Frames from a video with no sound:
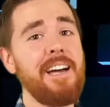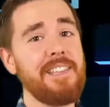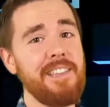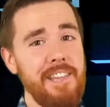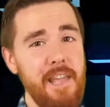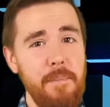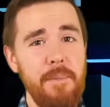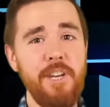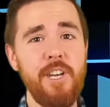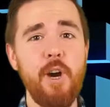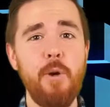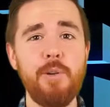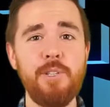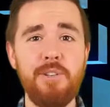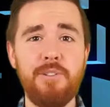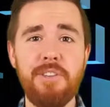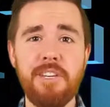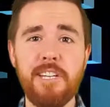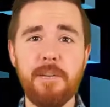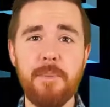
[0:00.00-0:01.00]
Let me know what
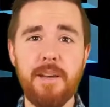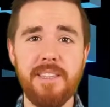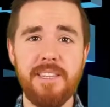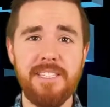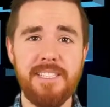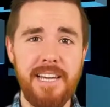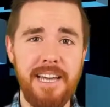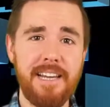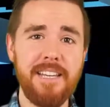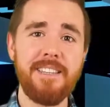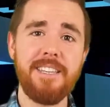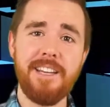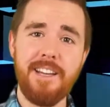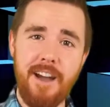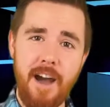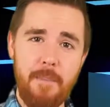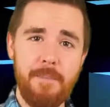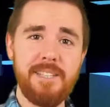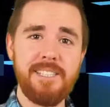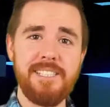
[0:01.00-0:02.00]
you think about the deck in the
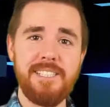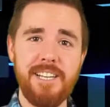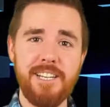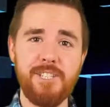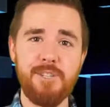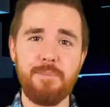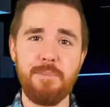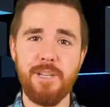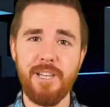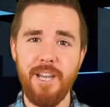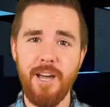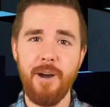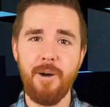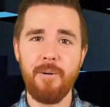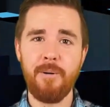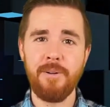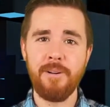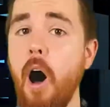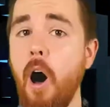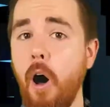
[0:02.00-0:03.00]
comments section
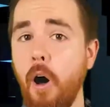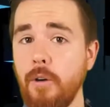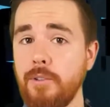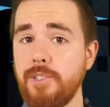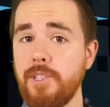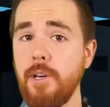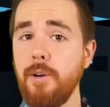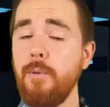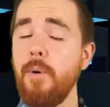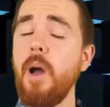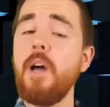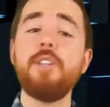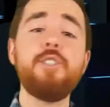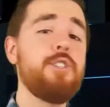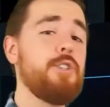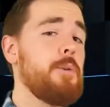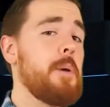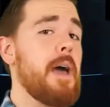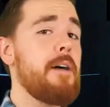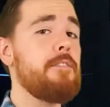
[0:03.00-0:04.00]
below. Also,
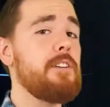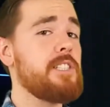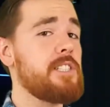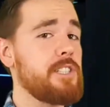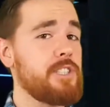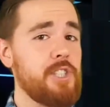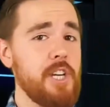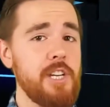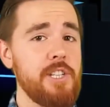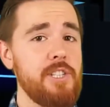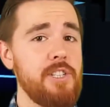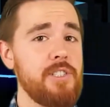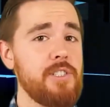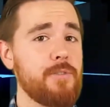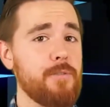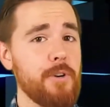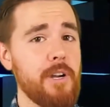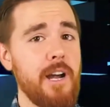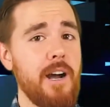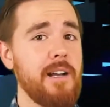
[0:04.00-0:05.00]
do you have any suggestions
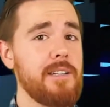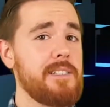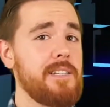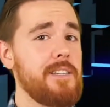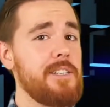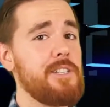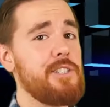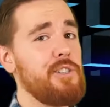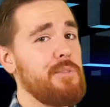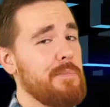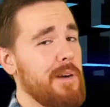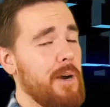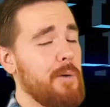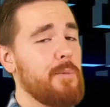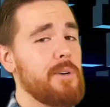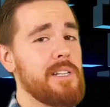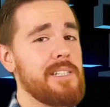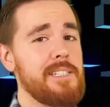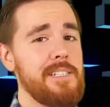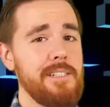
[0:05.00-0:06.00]
for content that you might
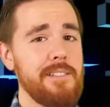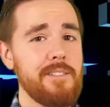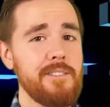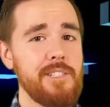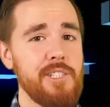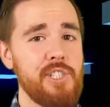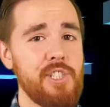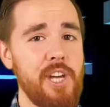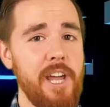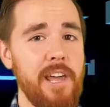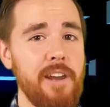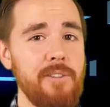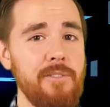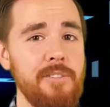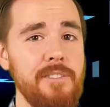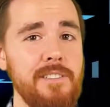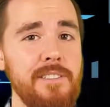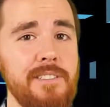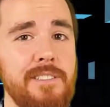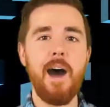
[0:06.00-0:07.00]
want to see on this
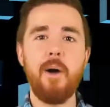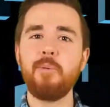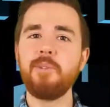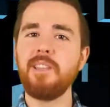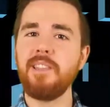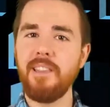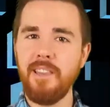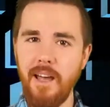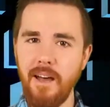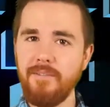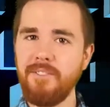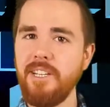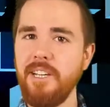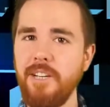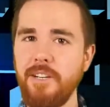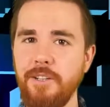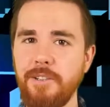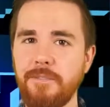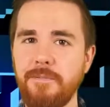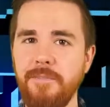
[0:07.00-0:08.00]
channel? I would love to
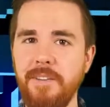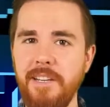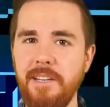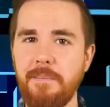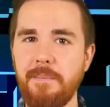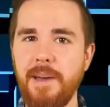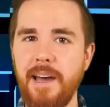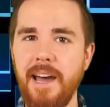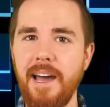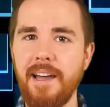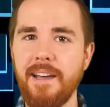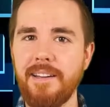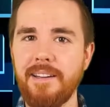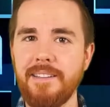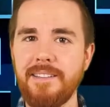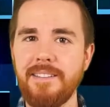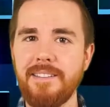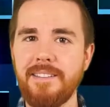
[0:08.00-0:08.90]
hear your feedback.